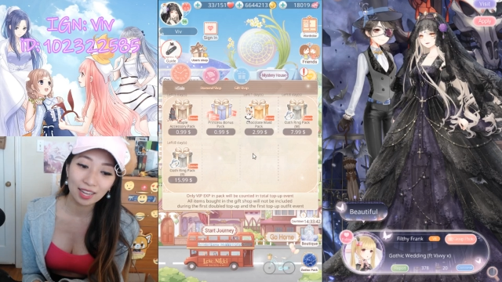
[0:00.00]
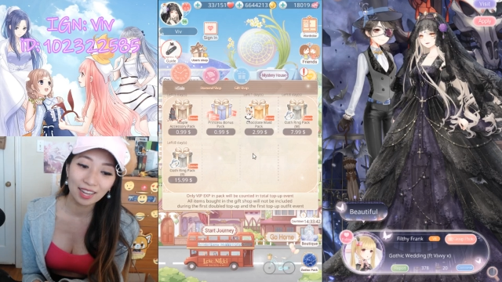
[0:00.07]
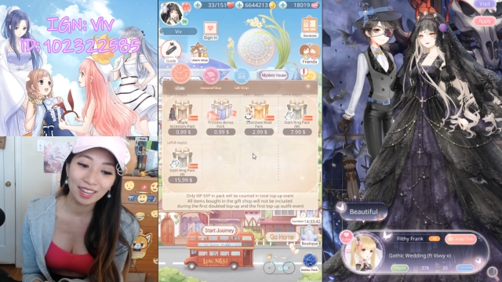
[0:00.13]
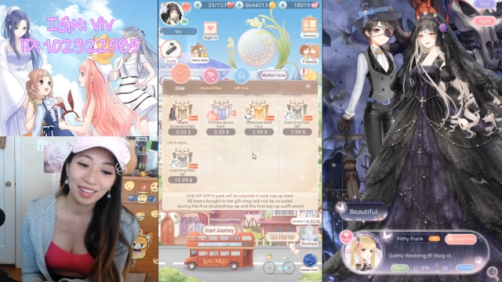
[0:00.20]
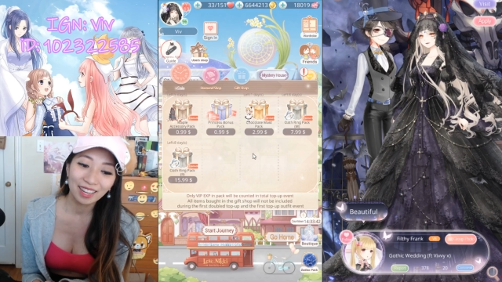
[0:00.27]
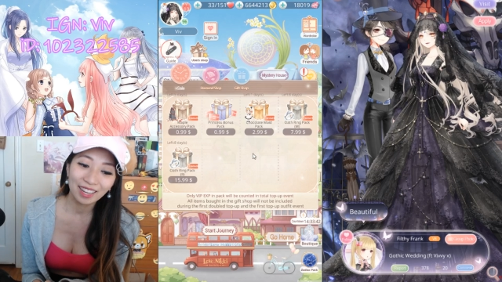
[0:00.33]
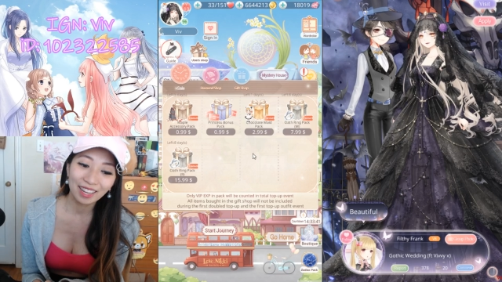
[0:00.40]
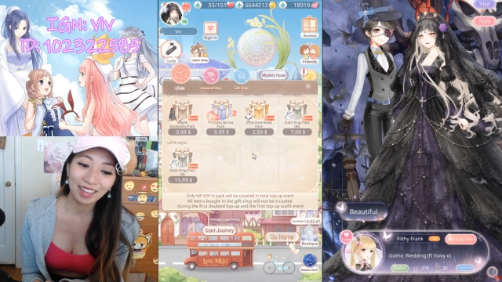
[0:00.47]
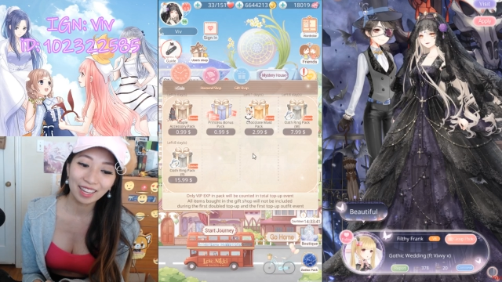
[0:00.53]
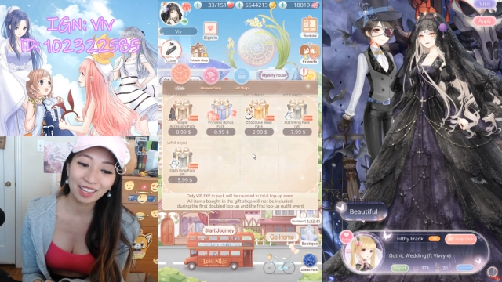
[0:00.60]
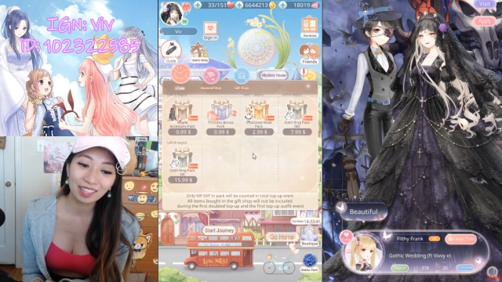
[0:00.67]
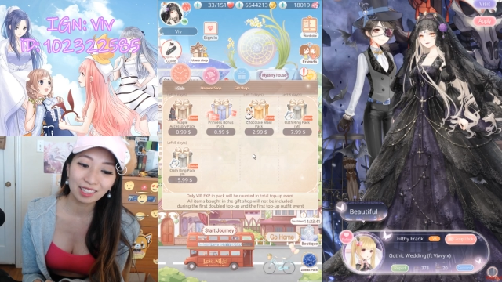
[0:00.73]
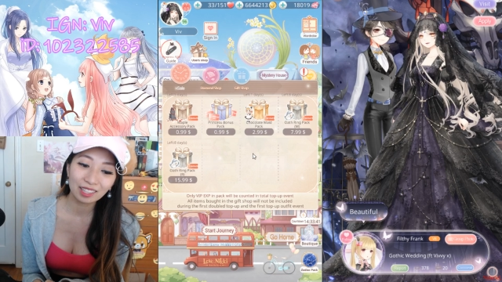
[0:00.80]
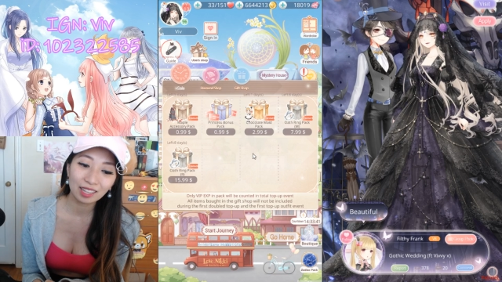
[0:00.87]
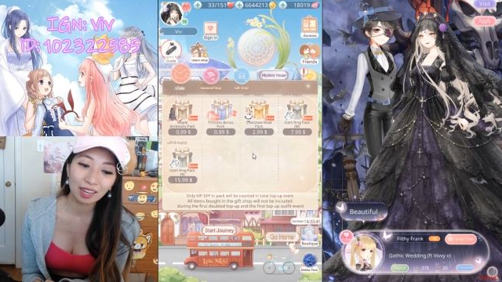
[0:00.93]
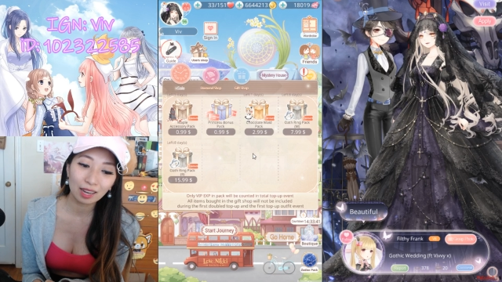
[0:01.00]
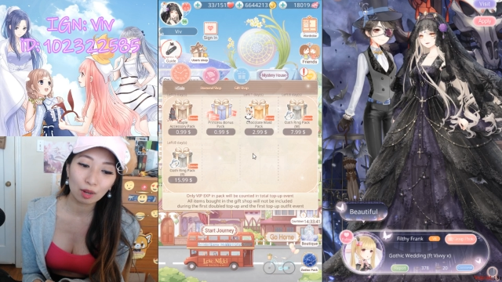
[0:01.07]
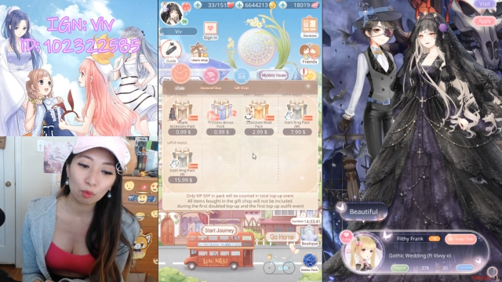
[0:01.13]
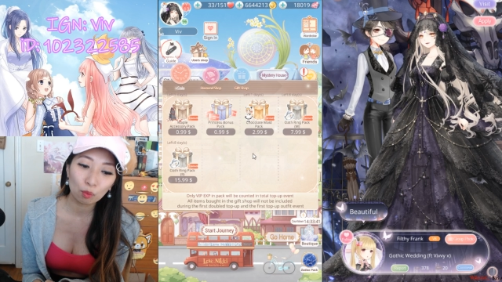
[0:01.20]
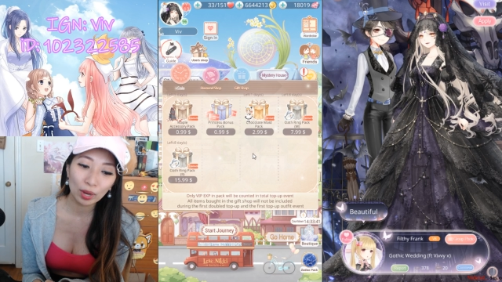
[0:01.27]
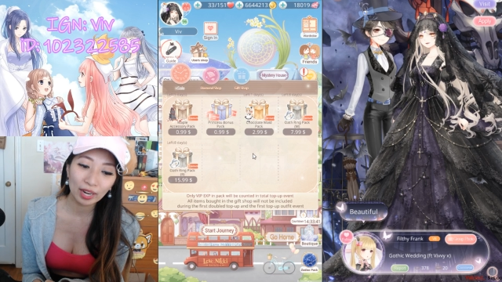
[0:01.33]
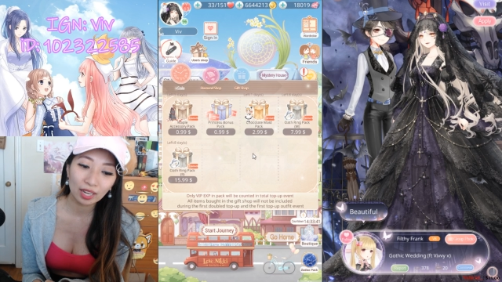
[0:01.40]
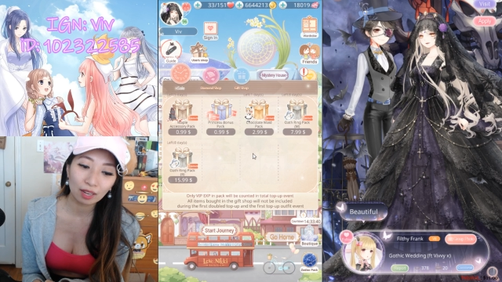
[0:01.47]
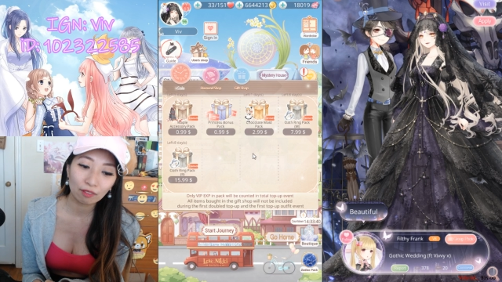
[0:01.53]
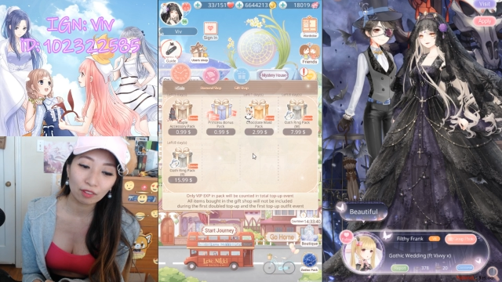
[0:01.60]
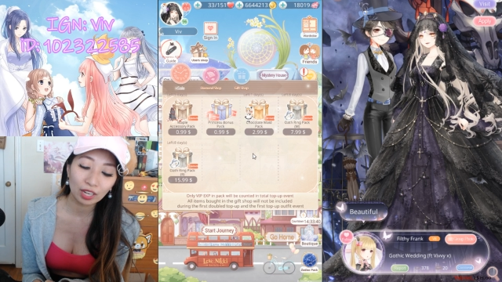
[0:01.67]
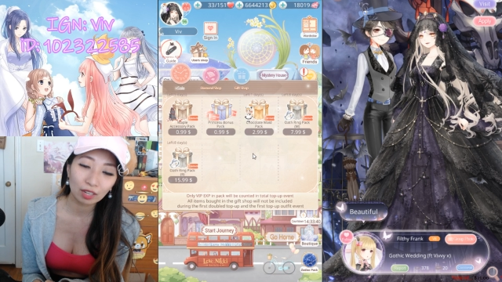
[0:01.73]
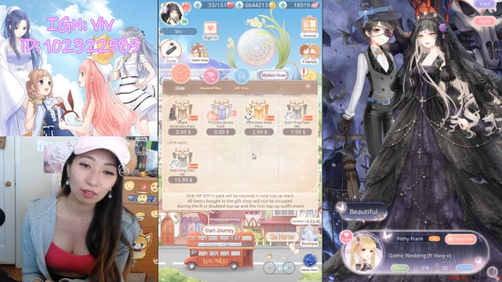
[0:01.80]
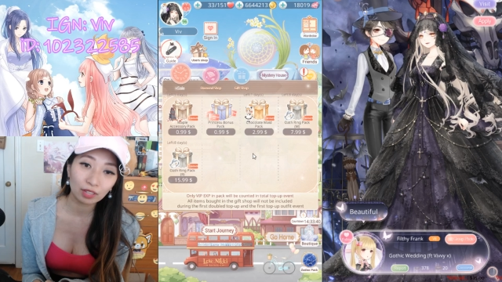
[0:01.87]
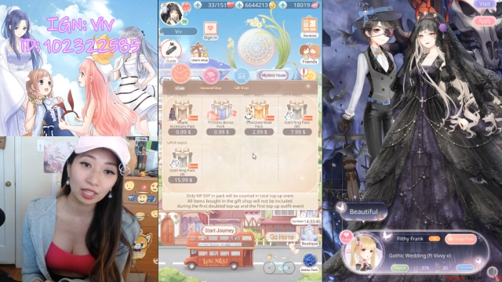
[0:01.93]
in the wedding
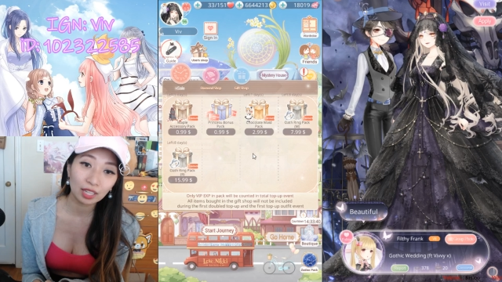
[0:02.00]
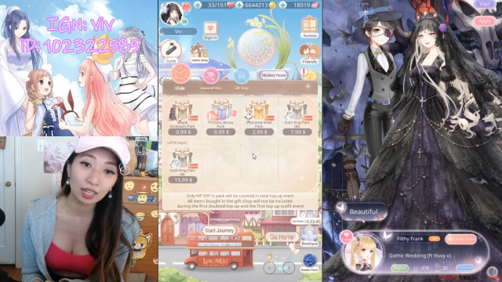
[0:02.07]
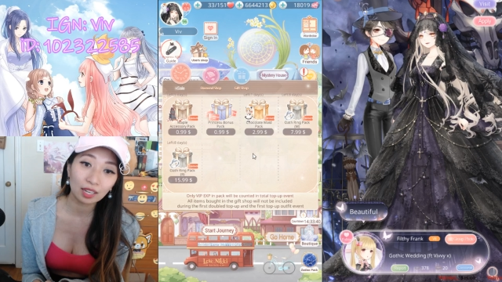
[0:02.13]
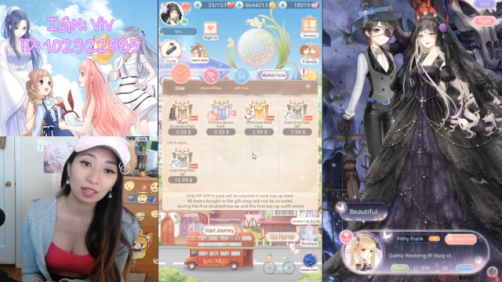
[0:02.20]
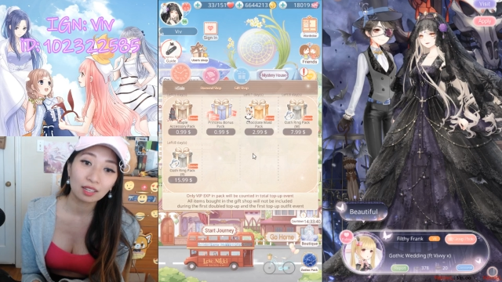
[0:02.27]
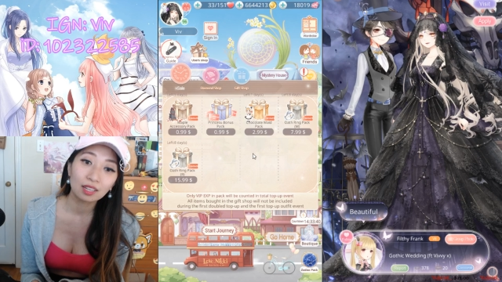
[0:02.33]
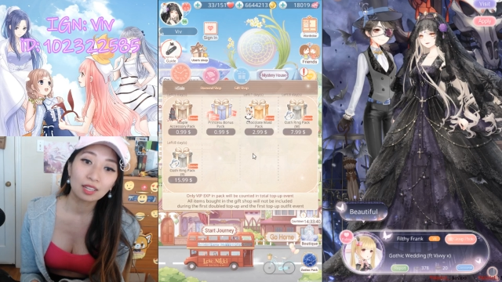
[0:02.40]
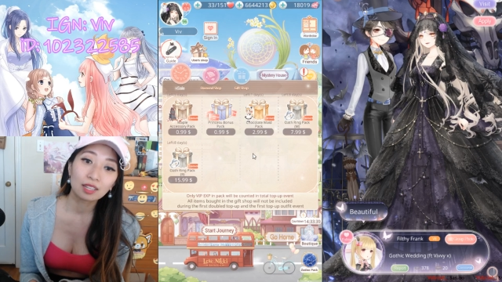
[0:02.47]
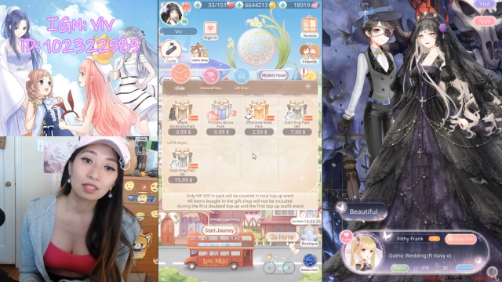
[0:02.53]
event arena.